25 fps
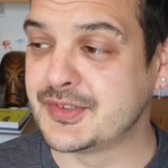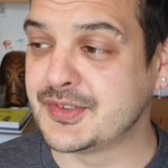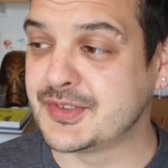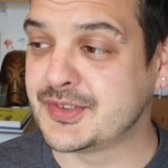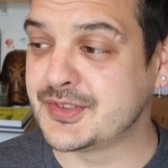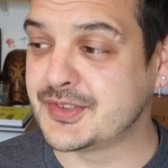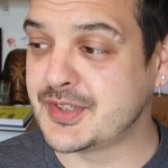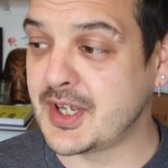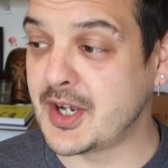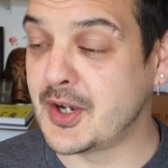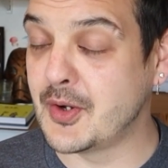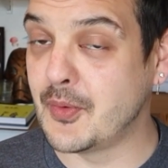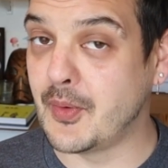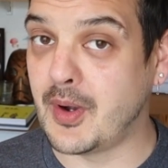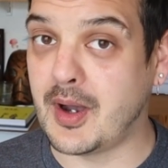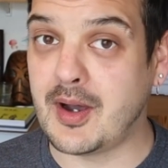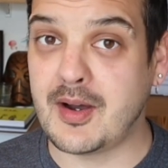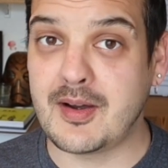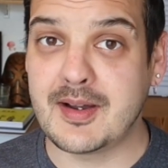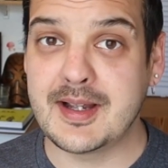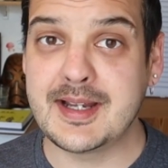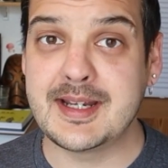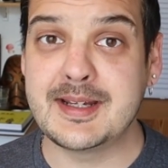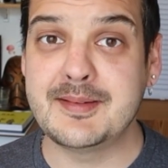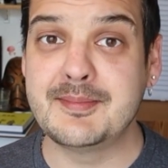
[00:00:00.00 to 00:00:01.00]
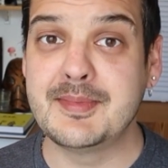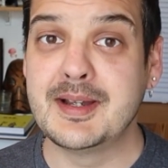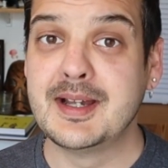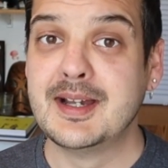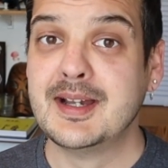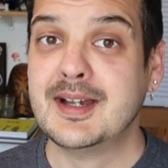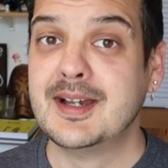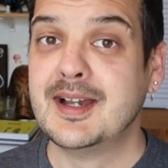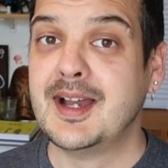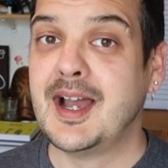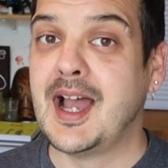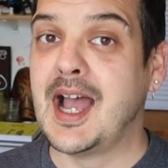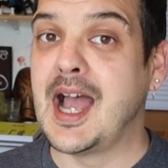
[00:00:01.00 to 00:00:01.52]
So I'm
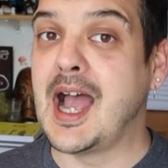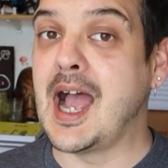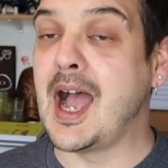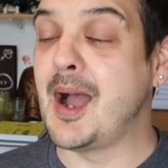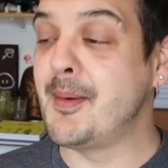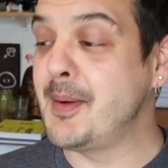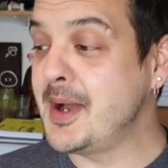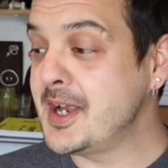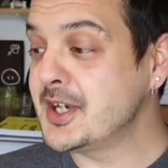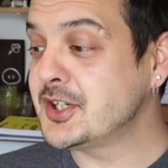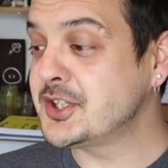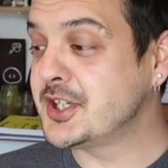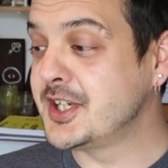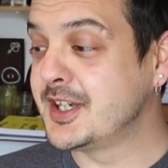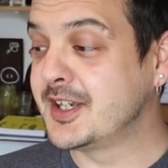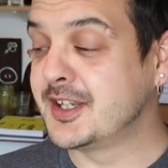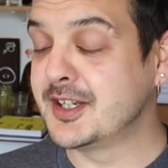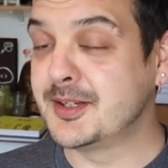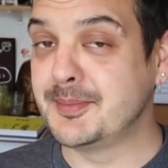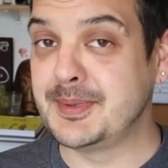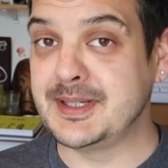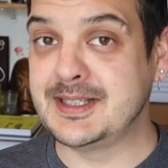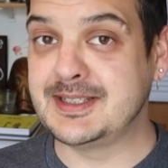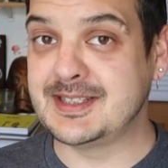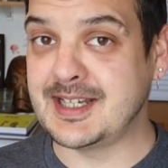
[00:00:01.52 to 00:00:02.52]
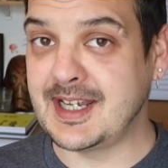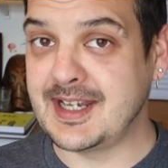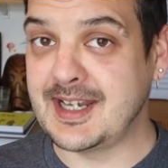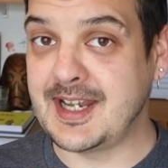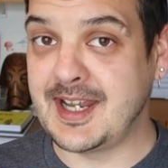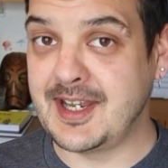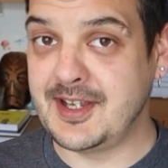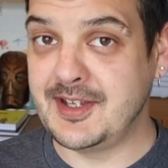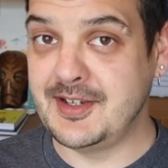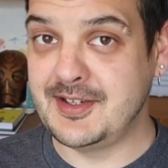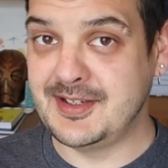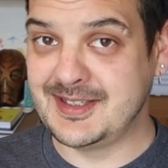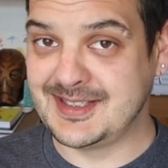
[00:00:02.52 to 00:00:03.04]
actually going to be
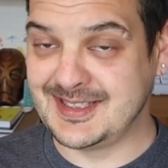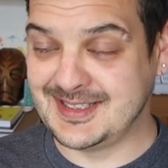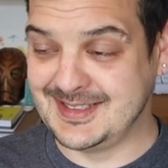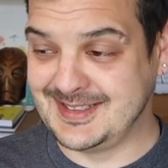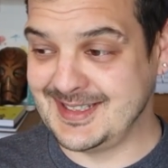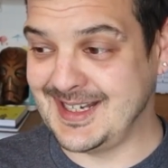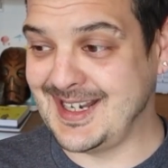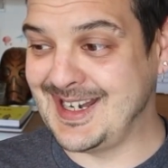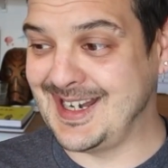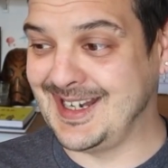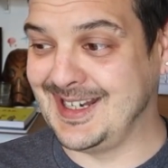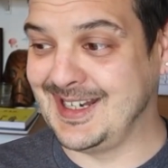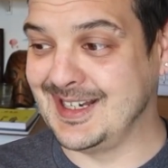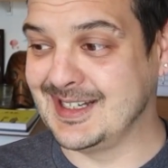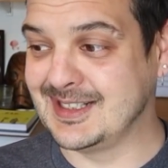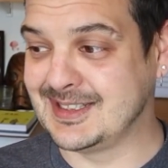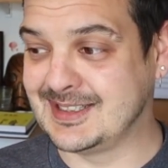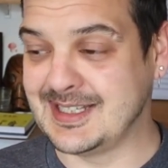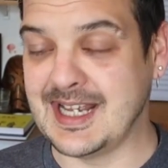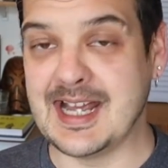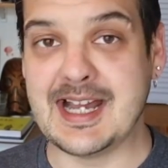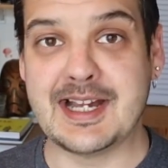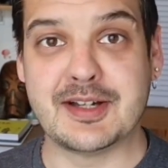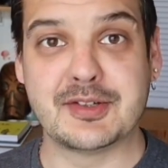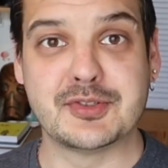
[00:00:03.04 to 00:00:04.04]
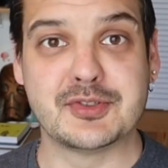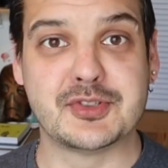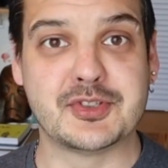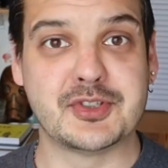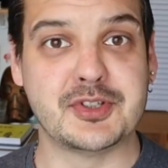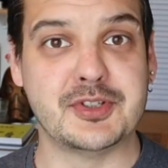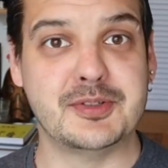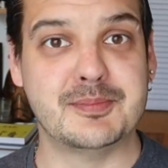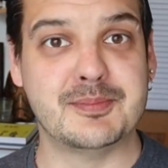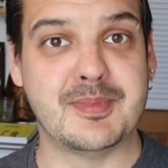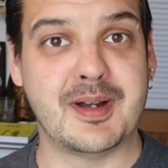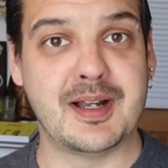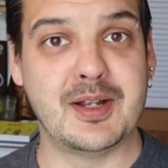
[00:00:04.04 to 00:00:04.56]
taking you today down
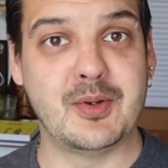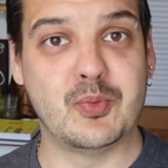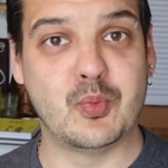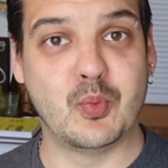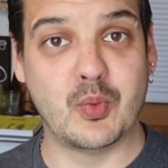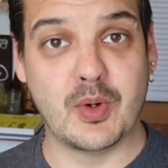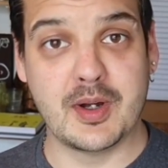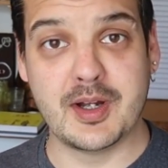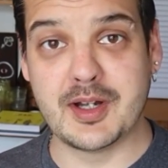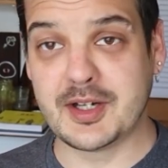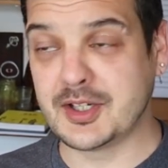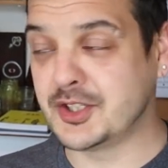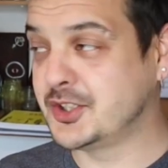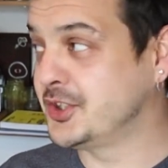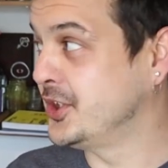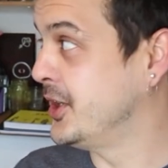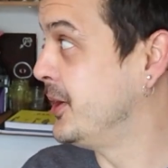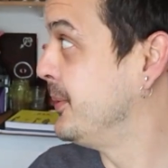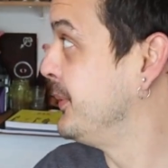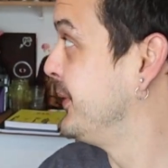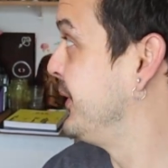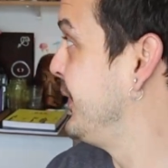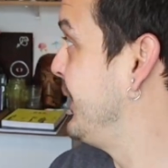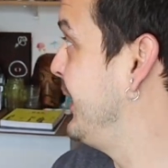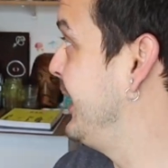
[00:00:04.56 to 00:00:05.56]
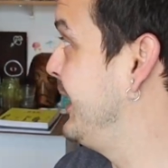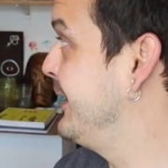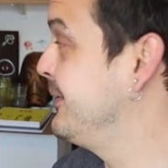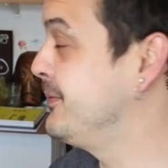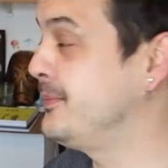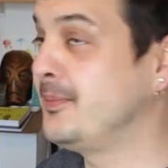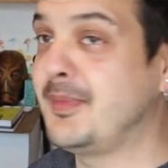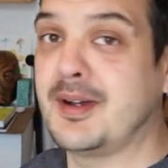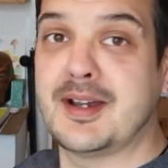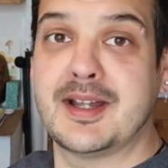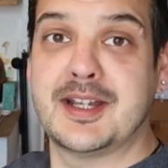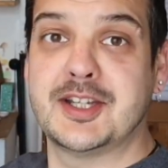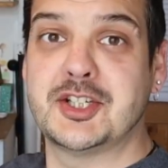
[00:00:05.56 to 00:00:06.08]
to my workshop. So I
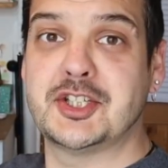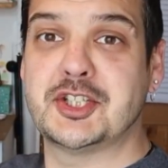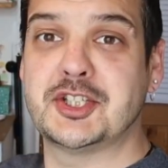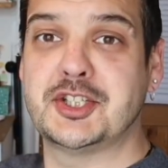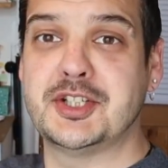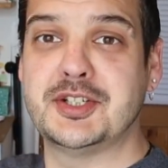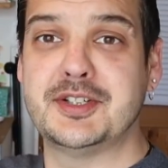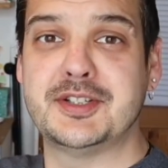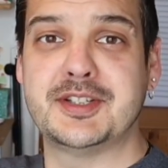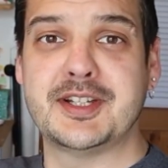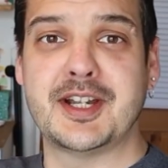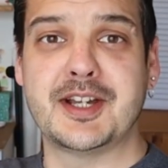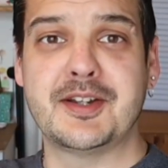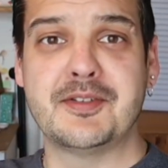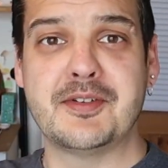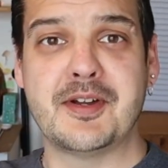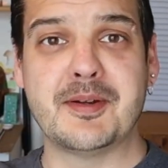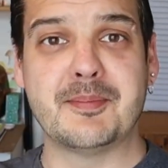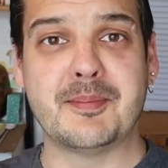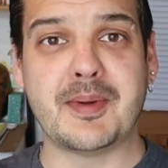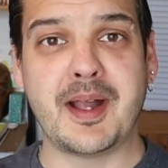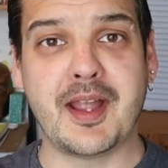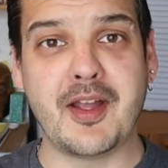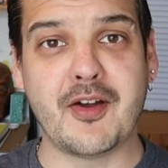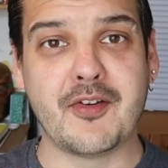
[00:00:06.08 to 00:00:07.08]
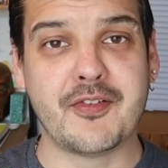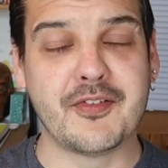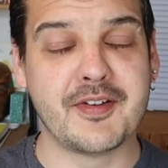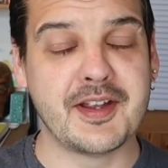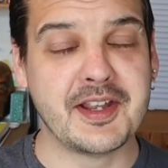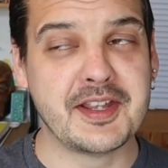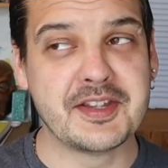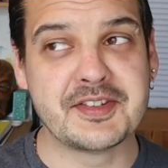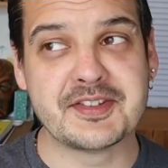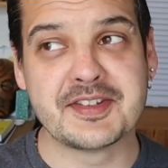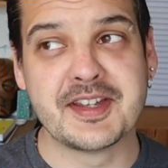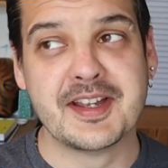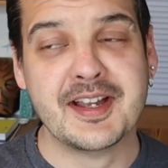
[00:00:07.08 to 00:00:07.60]
have my studio and my
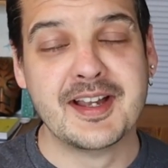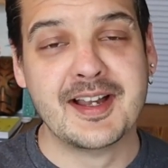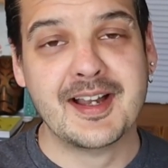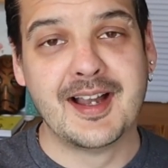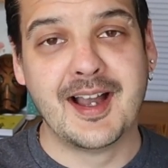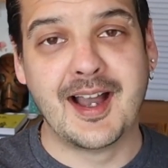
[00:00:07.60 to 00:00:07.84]
office.